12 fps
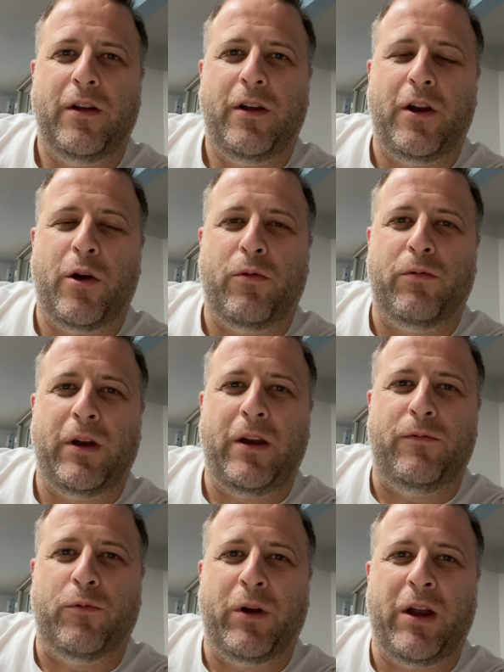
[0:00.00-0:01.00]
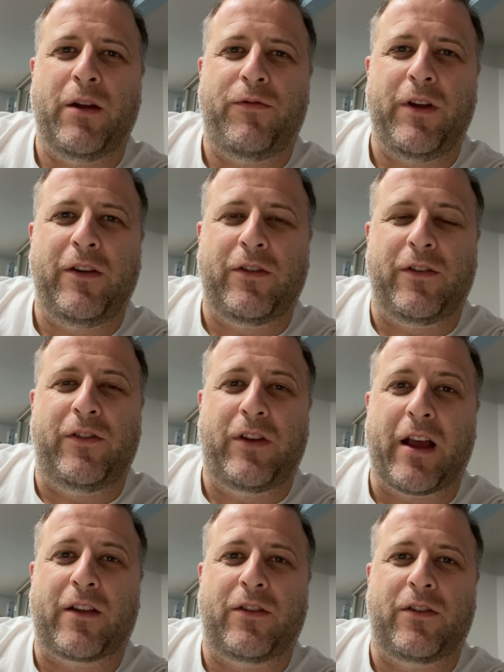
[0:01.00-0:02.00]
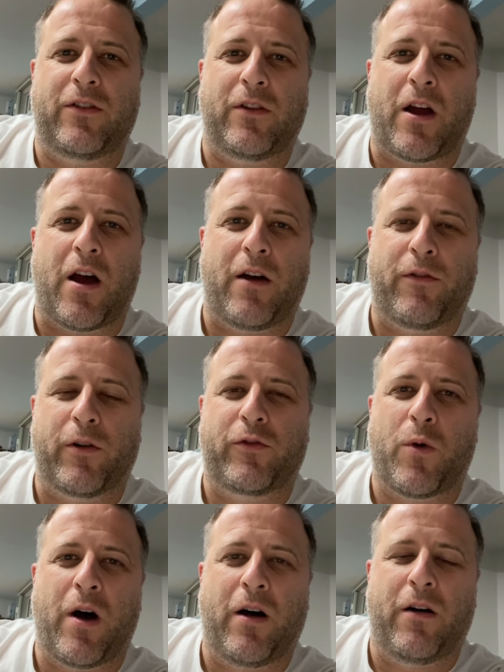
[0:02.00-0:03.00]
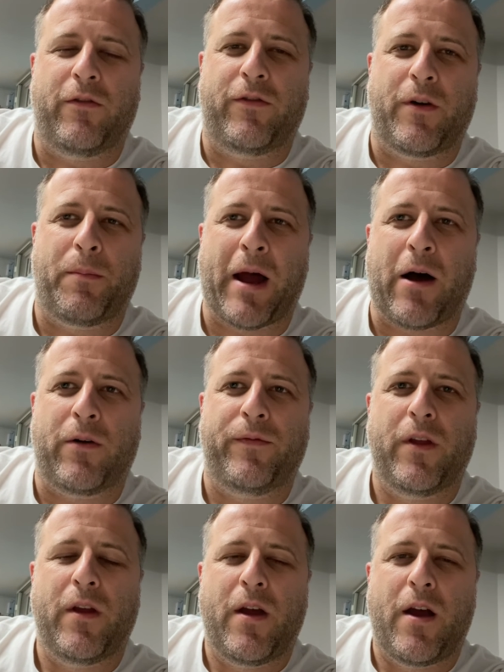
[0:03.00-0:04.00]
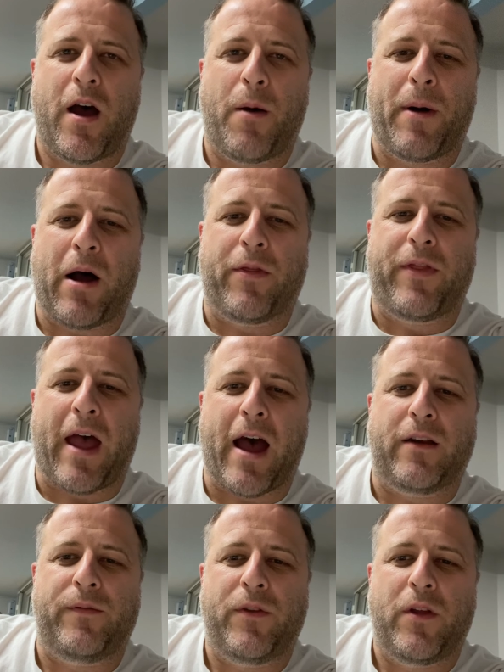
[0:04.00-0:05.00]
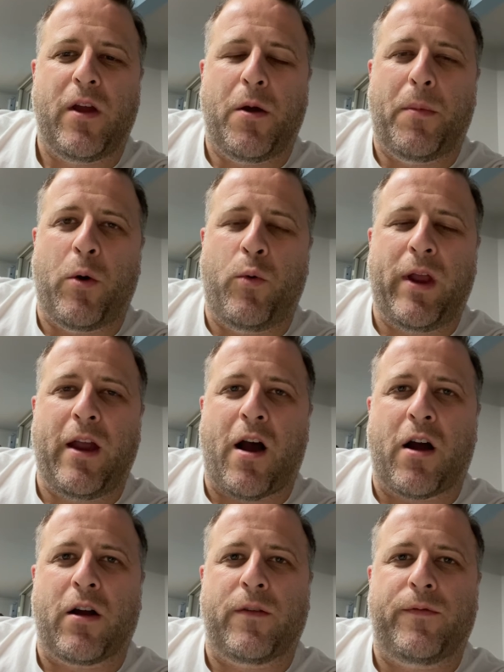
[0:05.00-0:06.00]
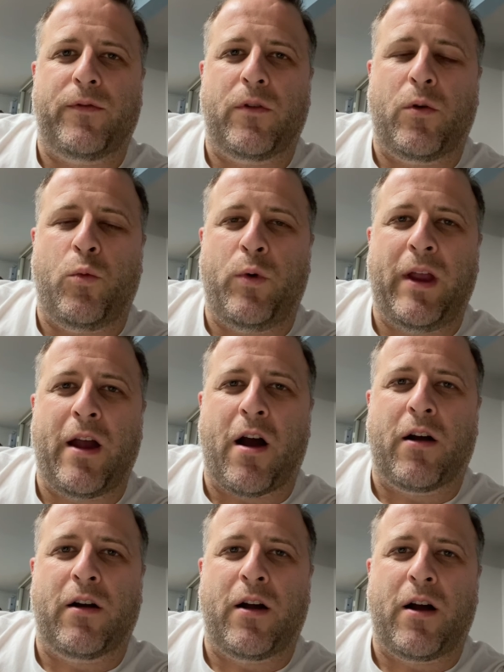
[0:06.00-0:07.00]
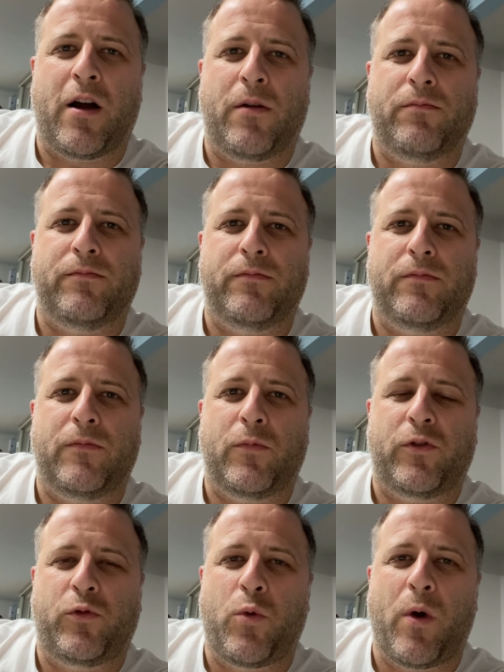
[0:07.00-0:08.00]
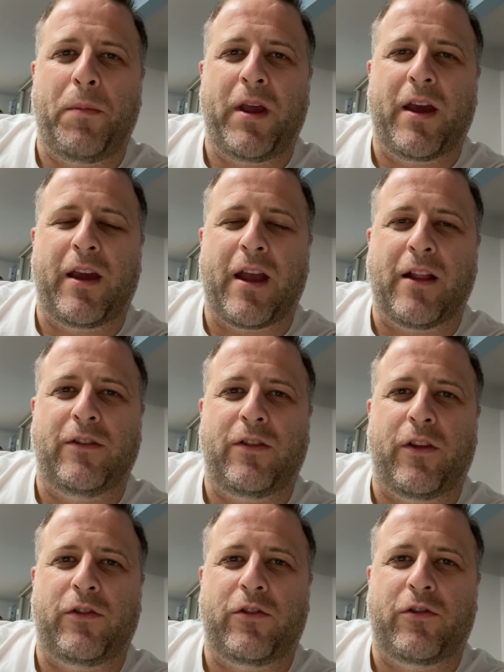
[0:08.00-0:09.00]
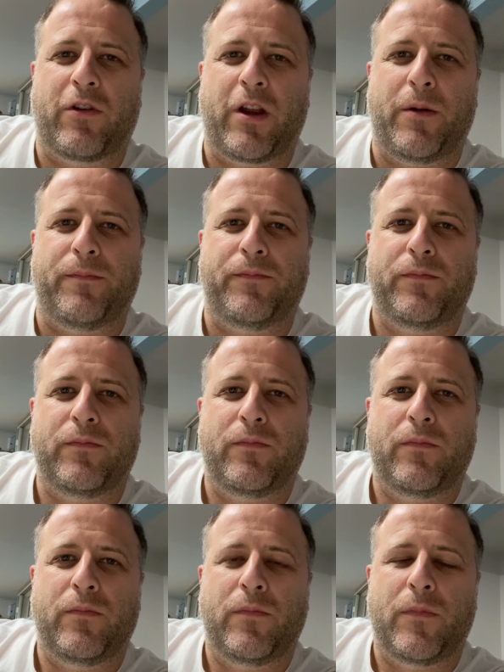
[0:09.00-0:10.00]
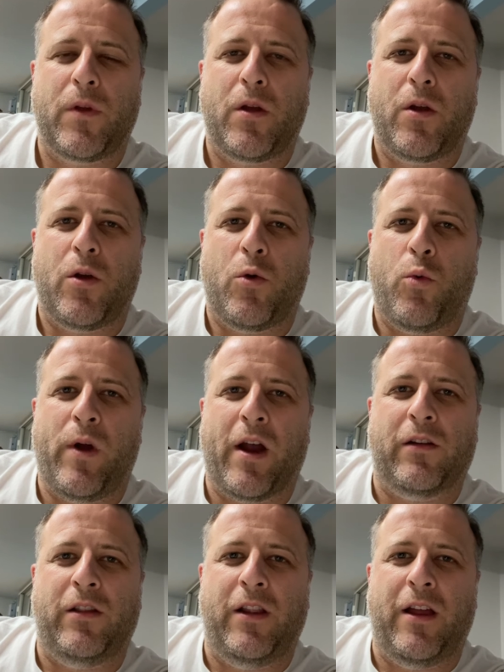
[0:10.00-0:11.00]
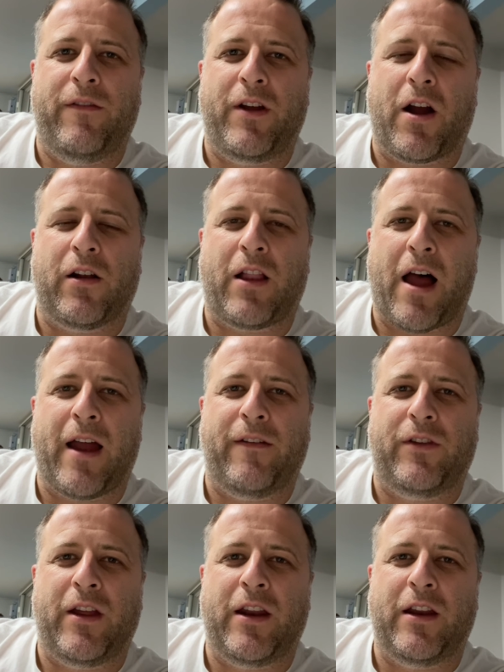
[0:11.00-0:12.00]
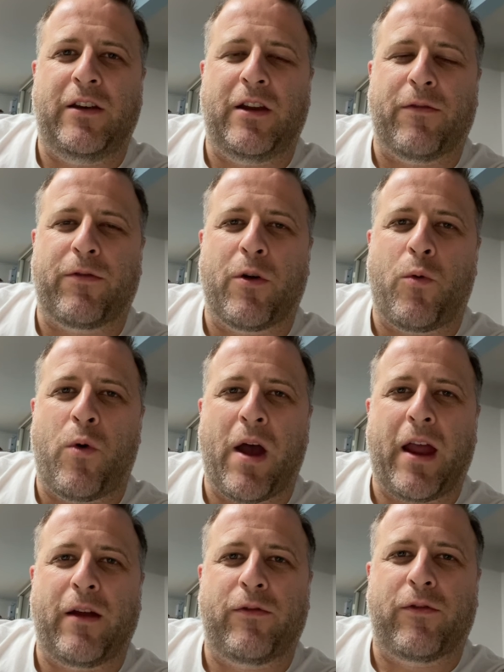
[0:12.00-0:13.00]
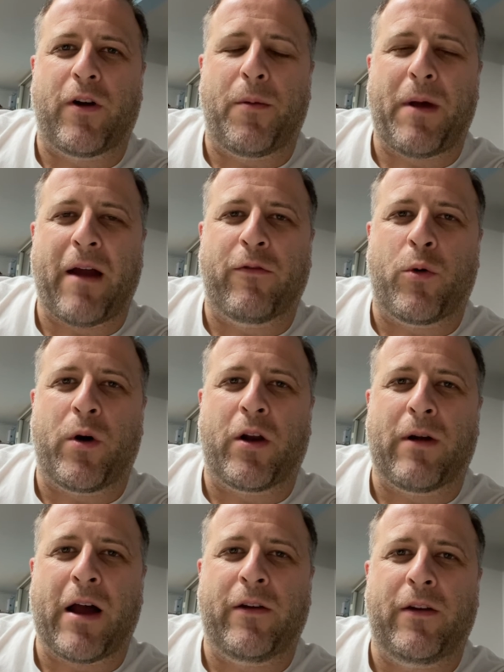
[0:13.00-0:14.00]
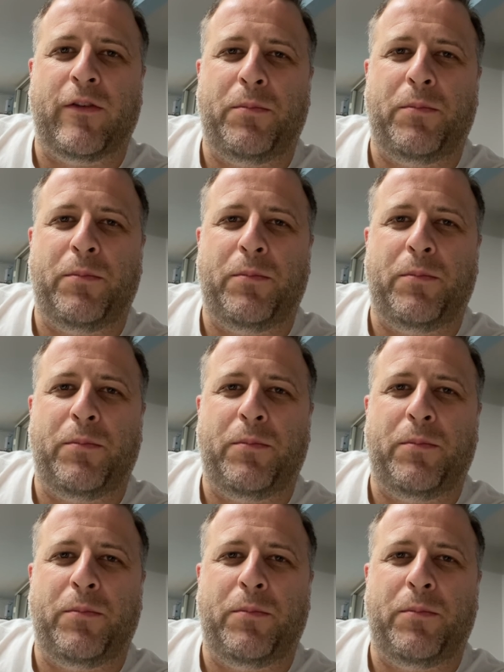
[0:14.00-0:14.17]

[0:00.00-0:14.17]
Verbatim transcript: You know, read read Ephesians six uh, verse twelve about about that. But we are we are um, swimming against the stream. We are living our lives in a different way from everyone around us